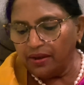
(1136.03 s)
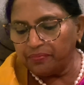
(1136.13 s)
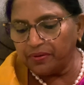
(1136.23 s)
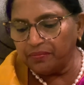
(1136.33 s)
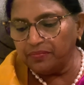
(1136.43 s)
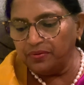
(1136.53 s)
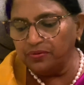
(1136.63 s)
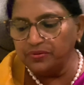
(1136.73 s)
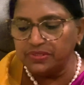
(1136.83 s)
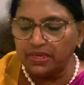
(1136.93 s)
from
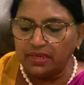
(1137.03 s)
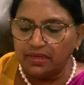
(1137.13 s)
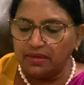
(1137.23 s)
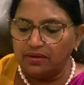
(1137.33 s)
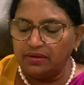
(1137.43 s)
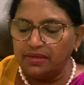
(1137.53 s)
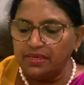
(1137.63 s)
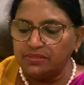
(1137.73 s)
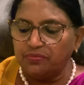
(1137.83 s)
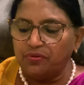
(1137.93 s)
losing
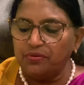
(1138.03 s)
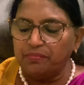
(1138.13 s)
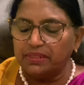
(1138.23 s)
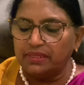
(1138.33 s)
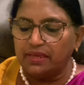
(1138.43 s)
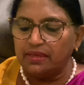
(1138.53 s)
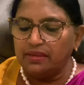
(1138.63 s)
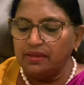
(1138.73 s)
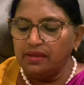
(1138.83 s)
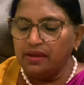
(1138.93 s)
his own mother
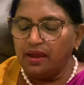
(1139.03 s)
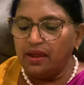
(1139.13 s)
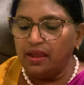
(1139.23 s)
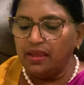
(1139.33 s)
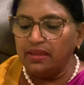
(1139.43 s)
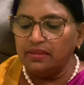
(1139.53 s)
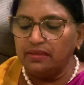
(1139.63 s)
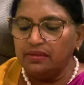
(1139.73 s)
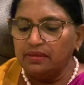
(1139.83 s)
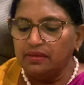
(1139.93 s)

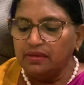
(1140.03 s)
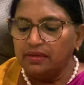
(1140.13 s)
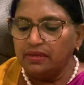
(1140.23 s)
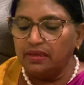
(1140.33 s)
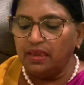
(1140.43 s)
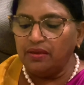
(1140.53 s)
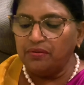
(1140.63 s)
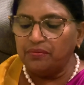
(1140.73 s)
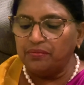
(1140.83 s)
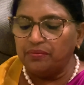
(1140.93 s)
and
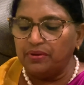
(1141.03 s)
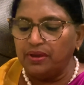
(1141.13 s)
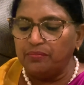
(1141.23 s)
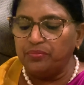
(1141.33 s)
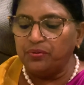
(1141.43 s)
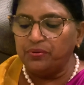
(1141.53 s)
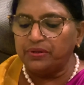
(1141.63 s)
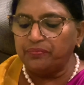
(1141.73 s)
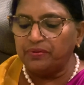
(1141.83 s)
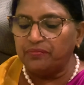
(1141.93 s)
gave a beautiful